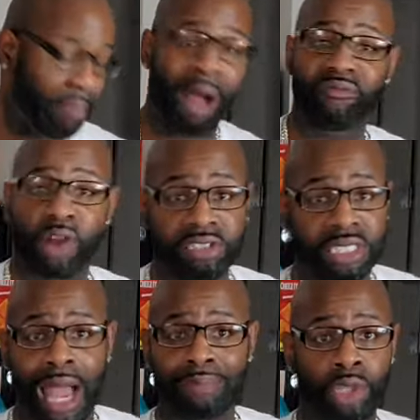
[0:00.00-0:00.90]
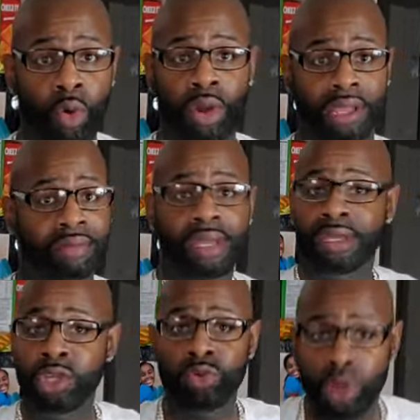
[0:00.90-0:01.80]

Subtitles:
My first time doing it, you